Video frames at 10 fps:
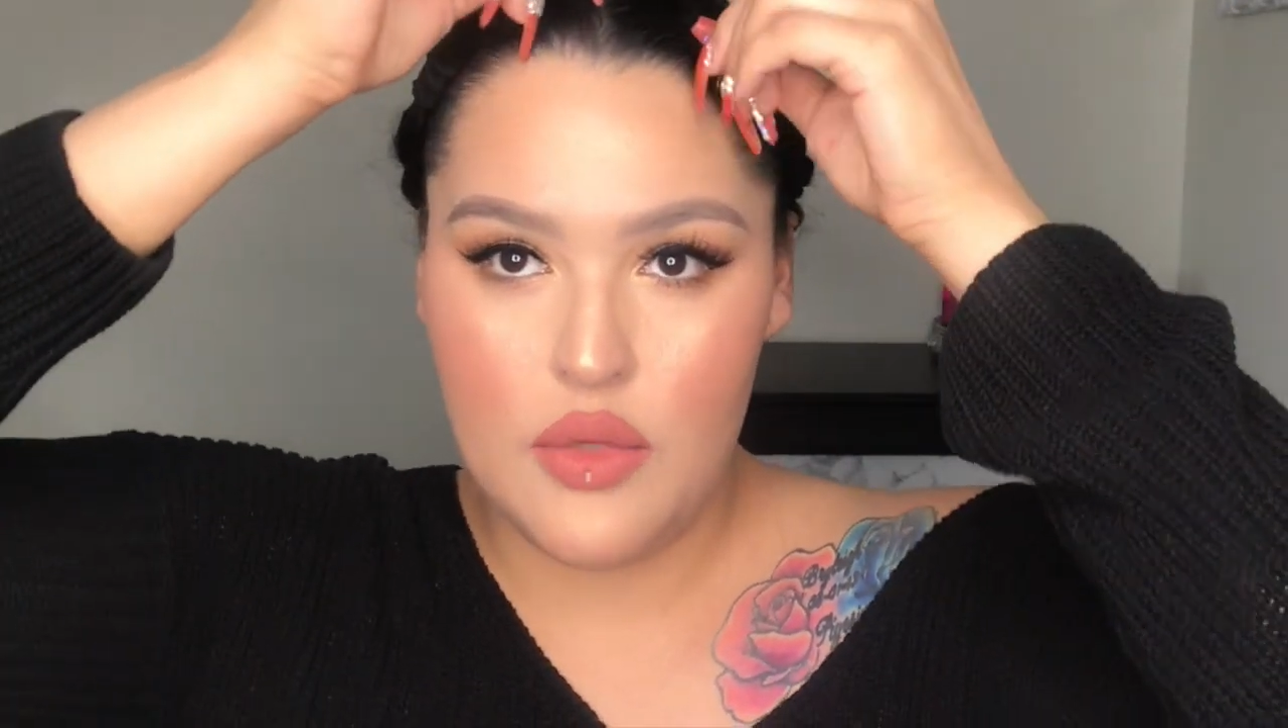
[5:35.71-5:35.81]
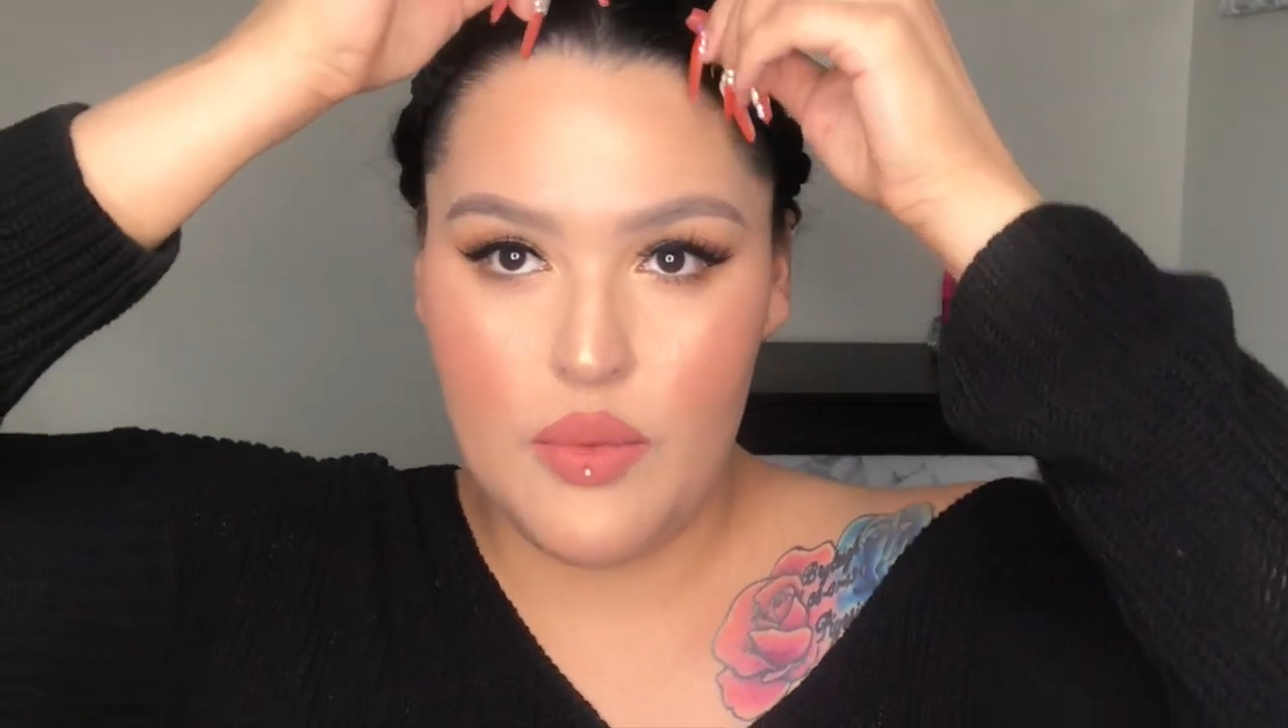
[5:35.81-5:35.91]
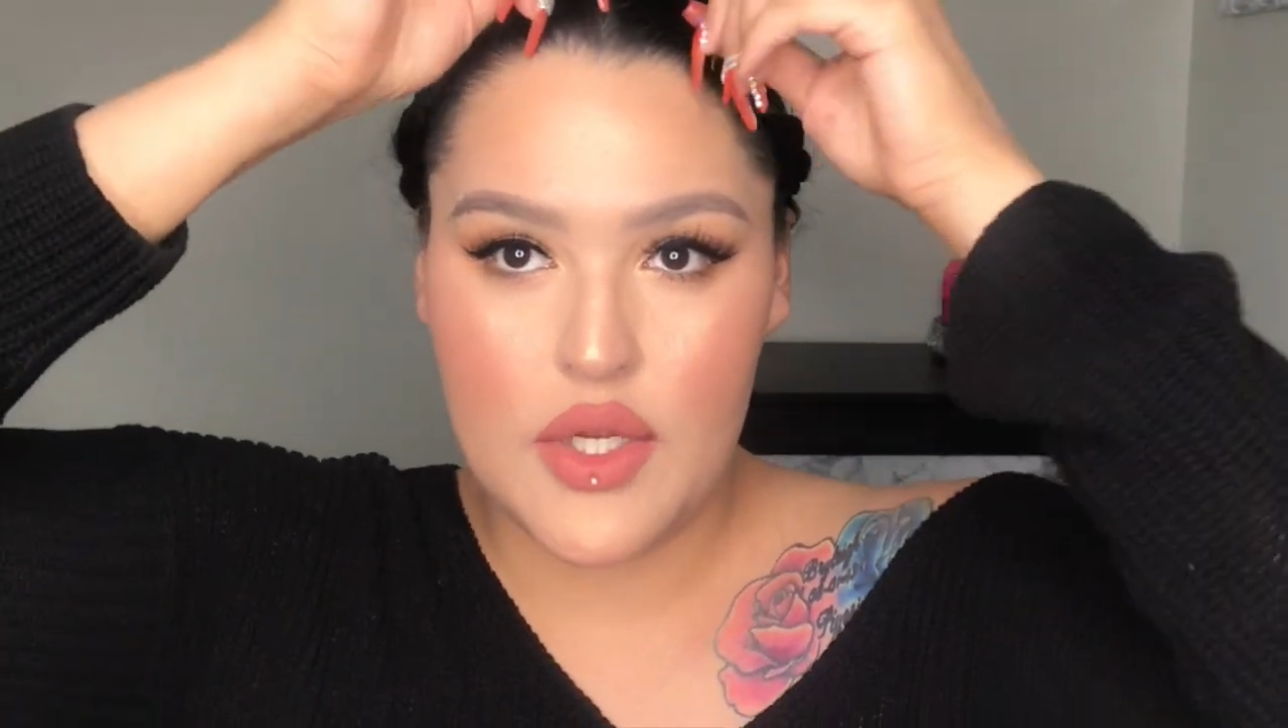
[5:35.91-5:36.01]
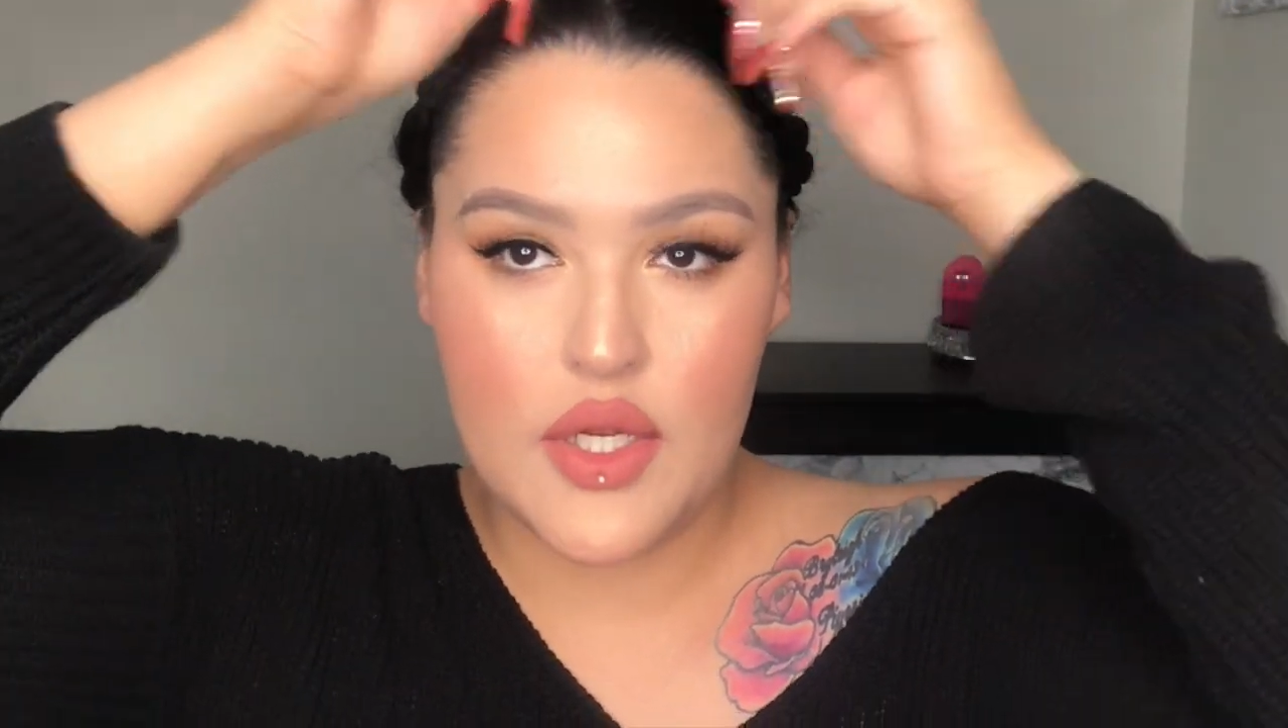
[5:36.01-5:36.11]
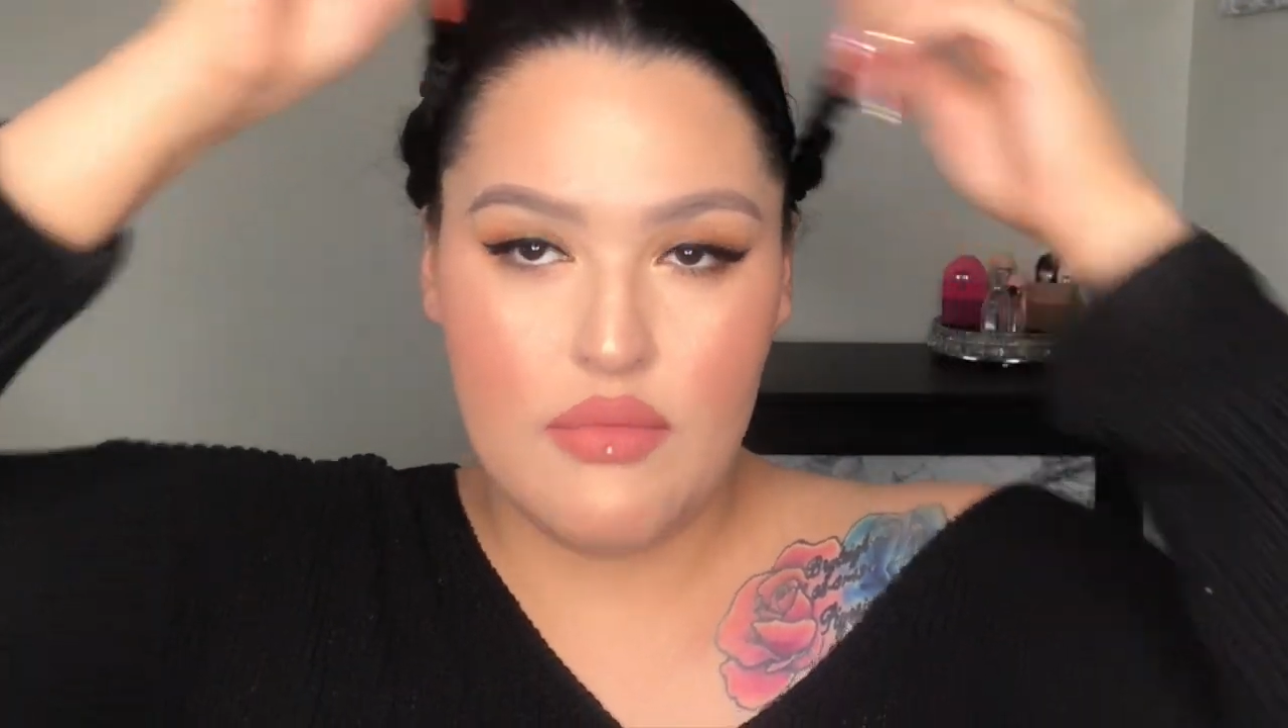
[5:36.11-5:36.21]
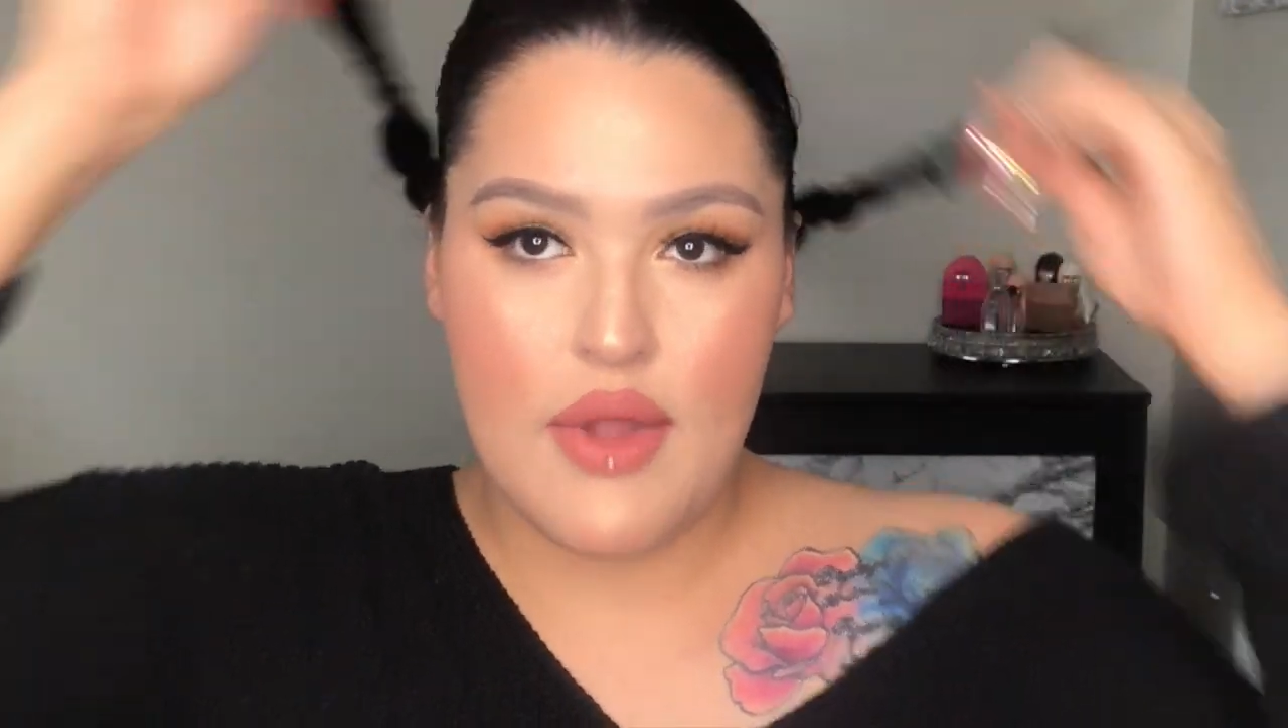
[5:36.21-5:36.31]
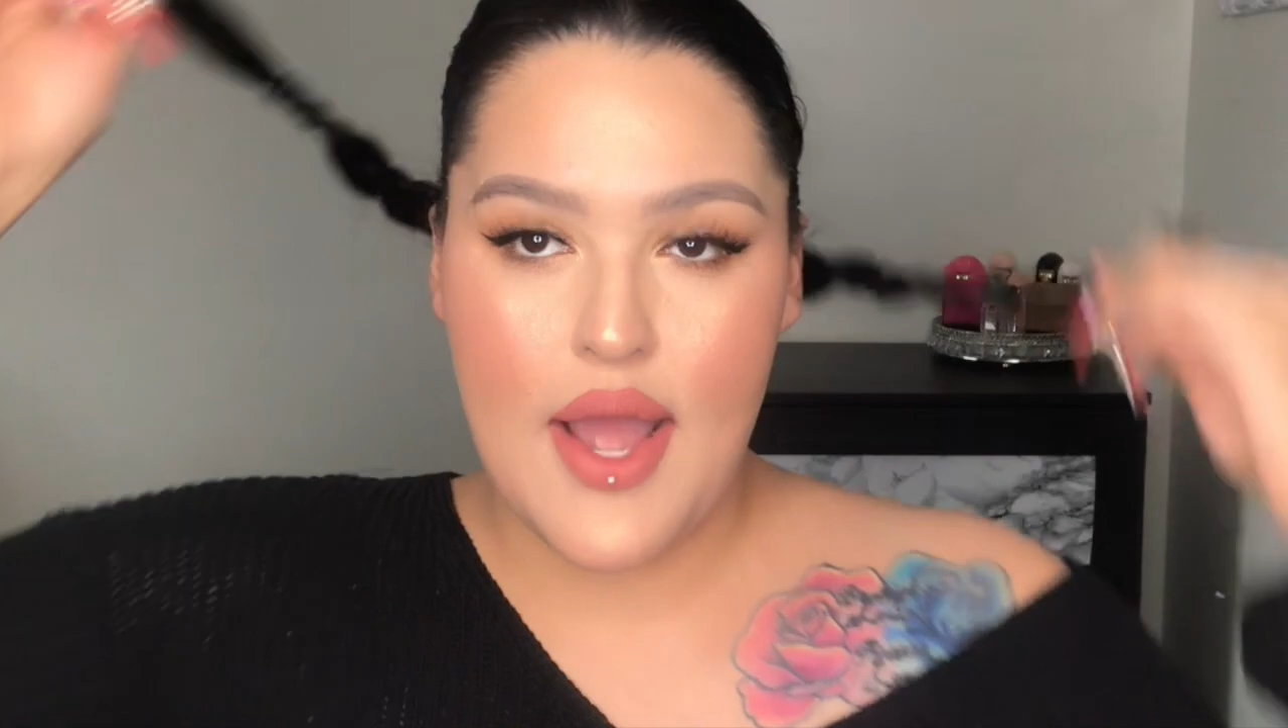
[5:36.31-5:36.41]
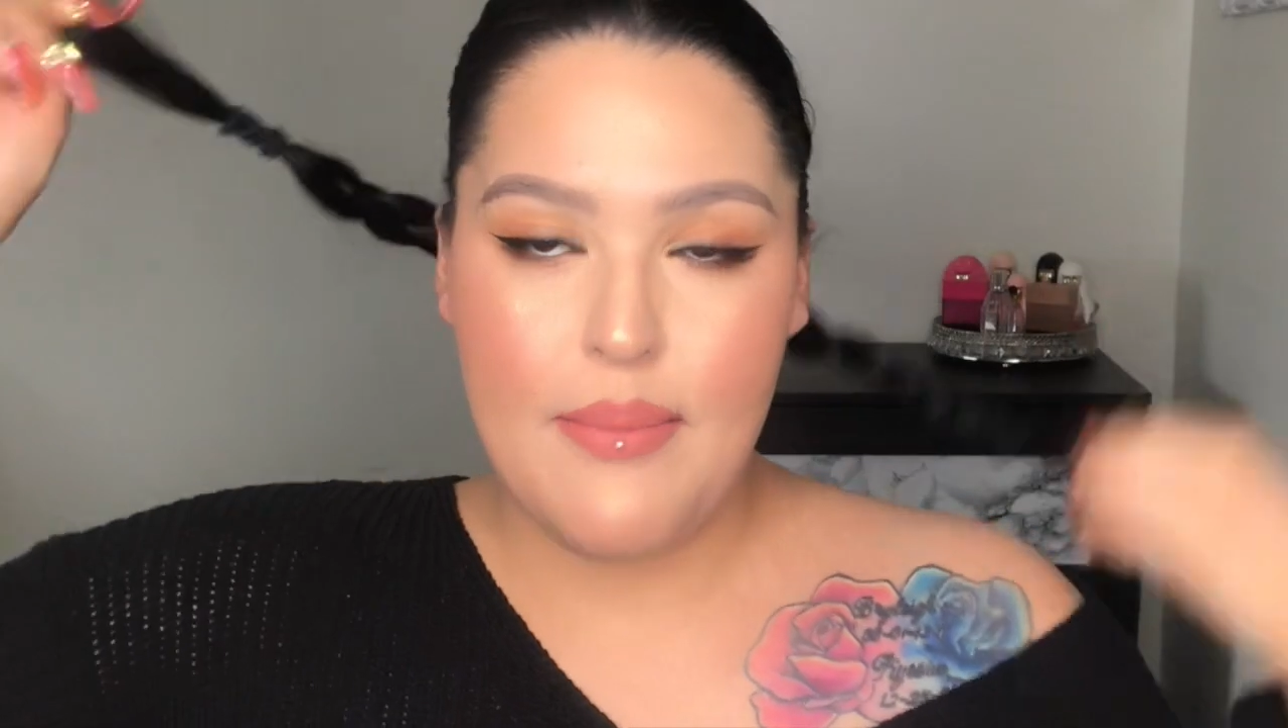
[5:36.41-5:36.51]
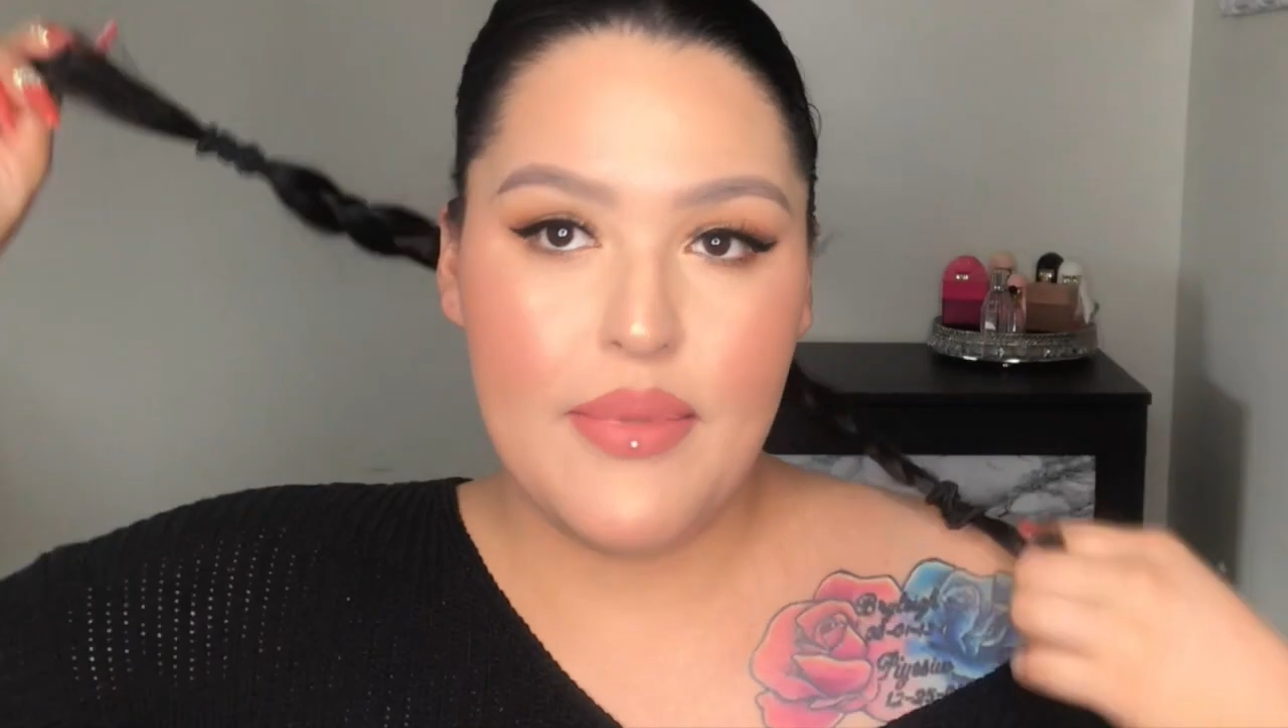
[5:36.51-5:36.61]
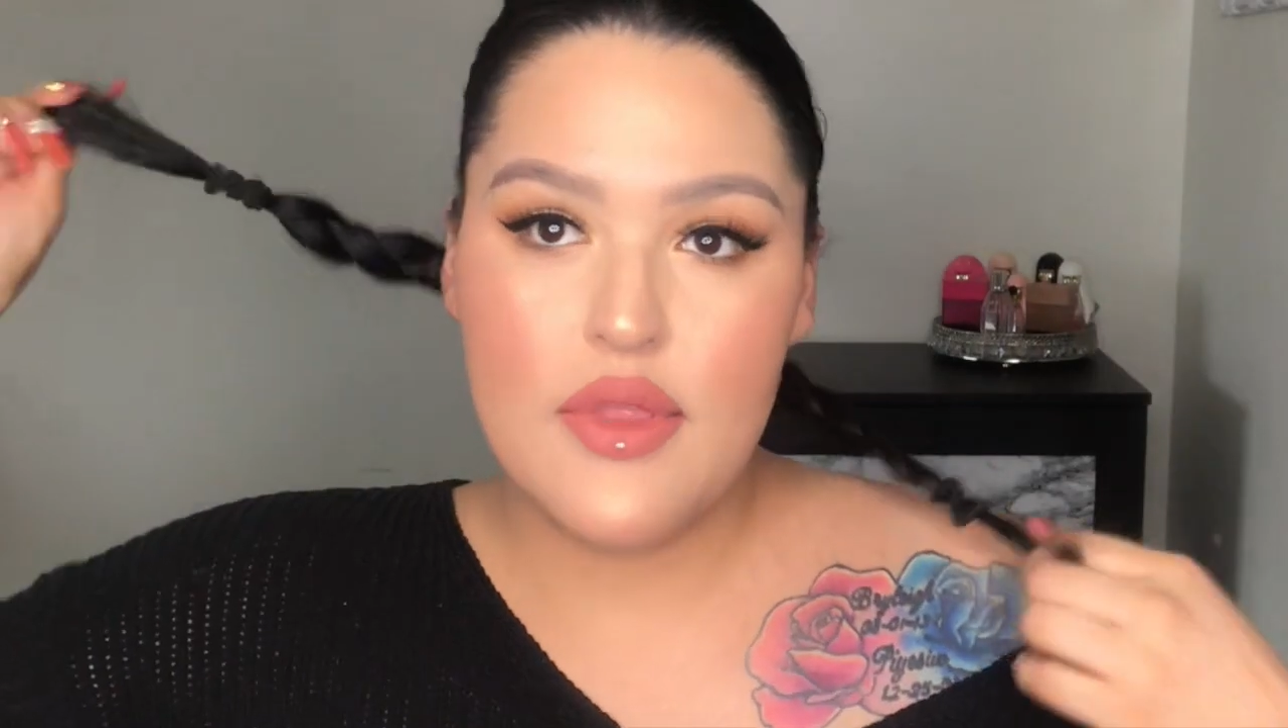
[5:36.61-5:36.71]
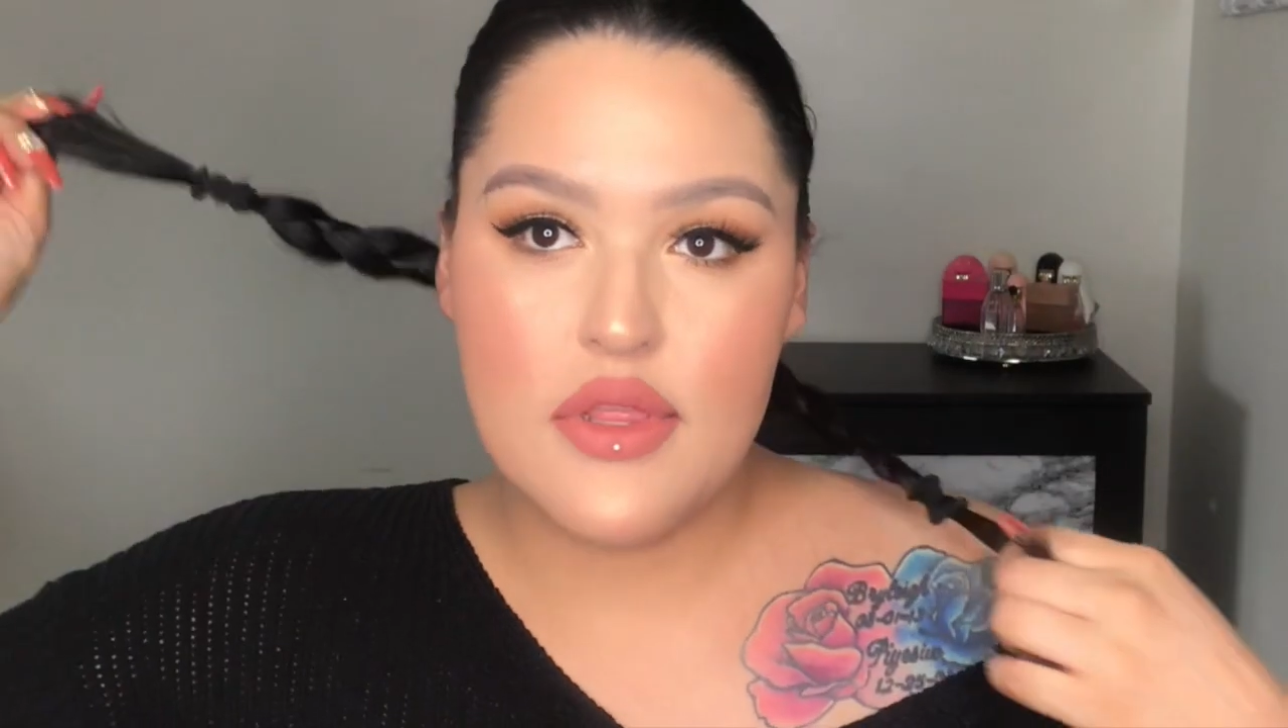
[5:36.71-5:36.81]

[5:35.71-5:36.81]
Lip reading: we're going to wrap